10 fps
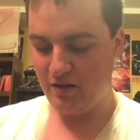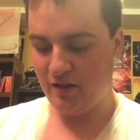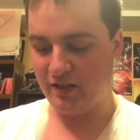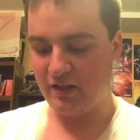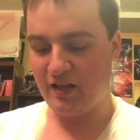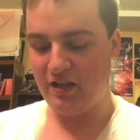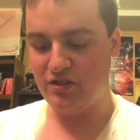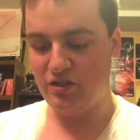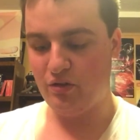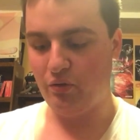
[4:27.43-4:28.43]
like akin
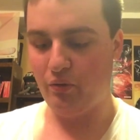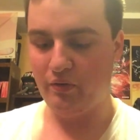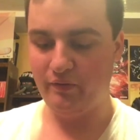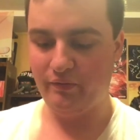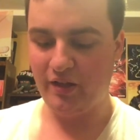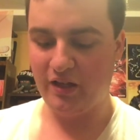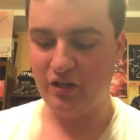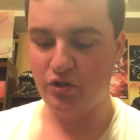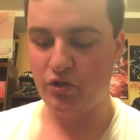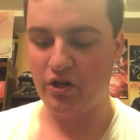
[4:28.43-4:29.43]
to like an
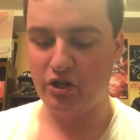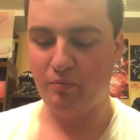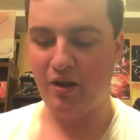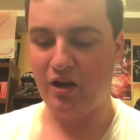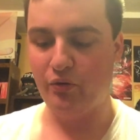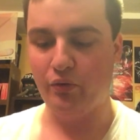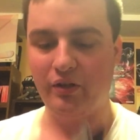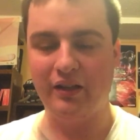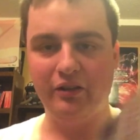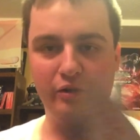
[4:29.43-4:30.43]
instruction manual or
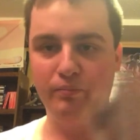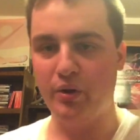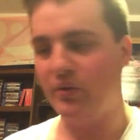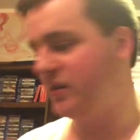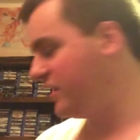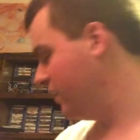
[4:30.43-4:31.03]
like a little bonus